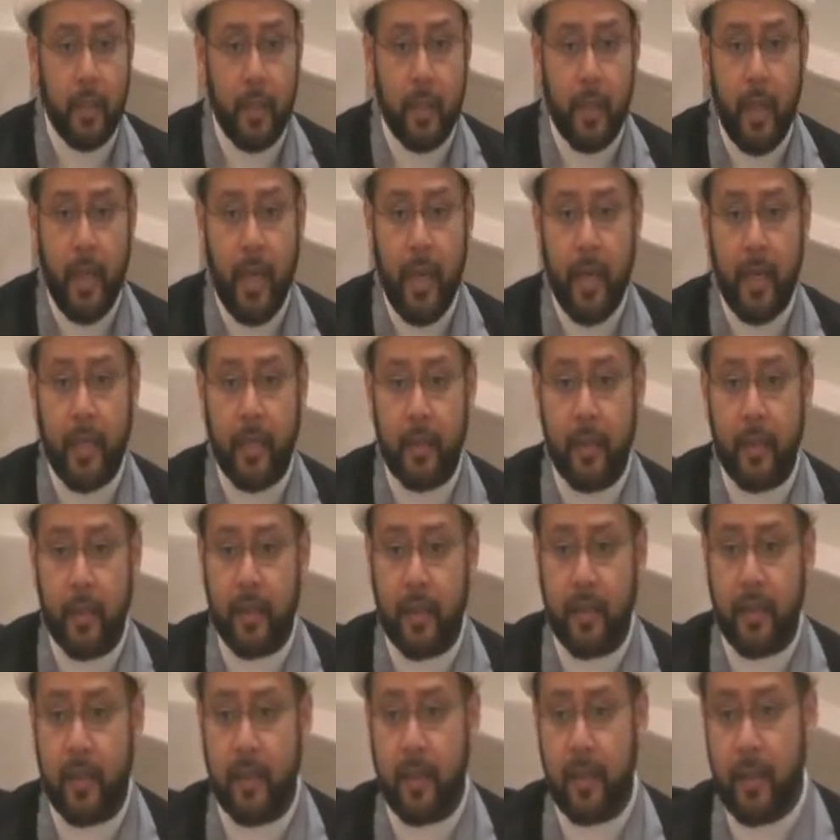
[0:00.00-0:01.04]
And
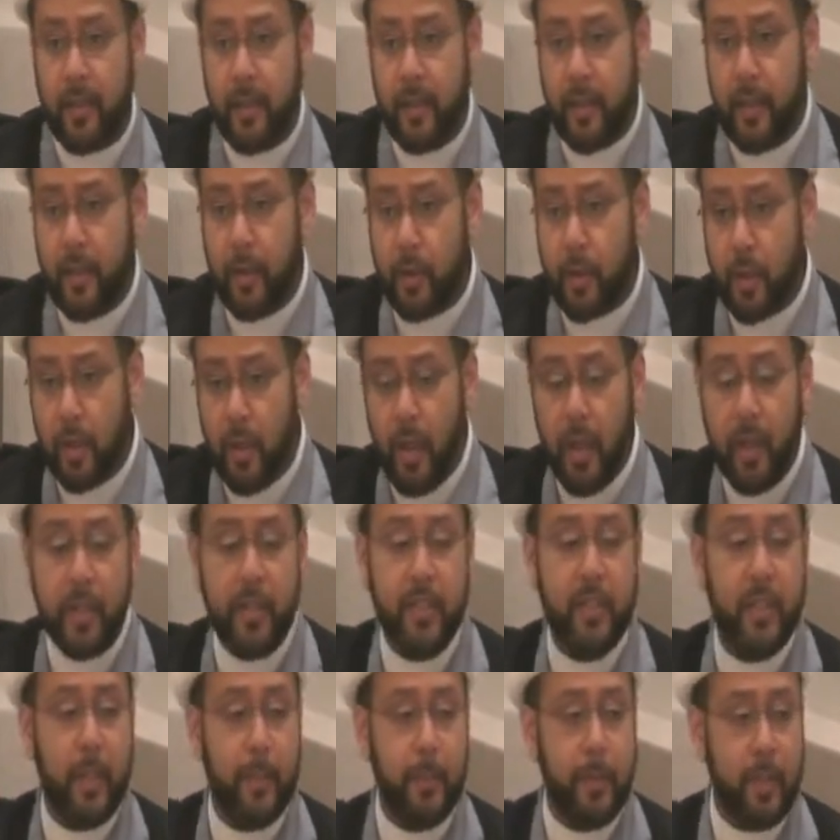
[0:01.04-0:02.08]
there's a lot of
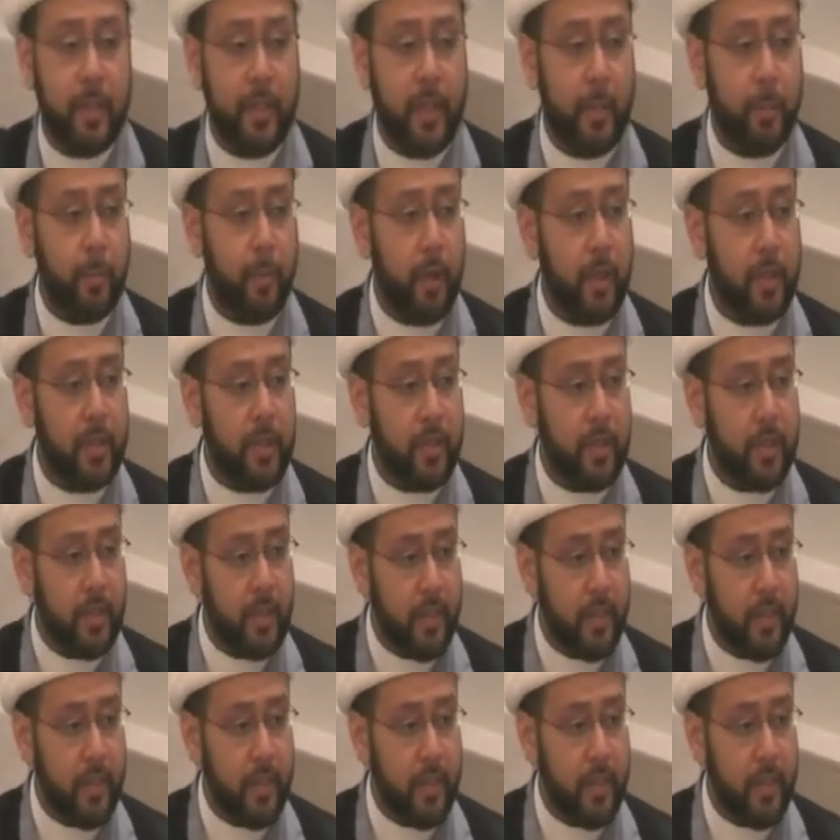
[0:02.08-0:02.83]
steps in that process,